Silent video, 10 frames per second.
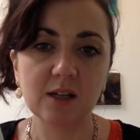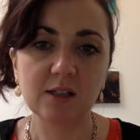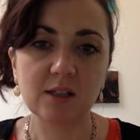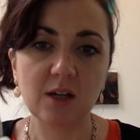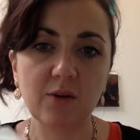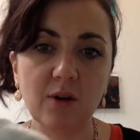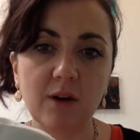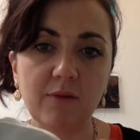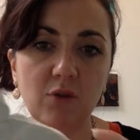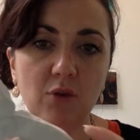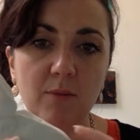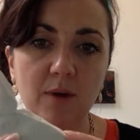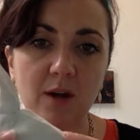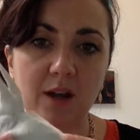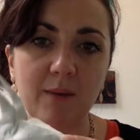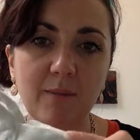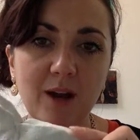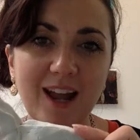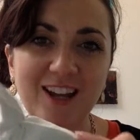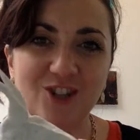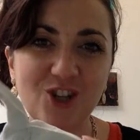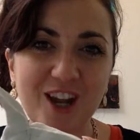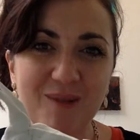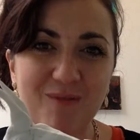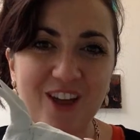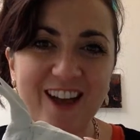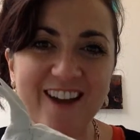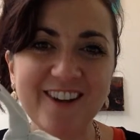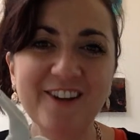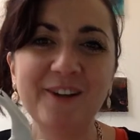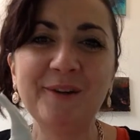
So I've got my head shape there.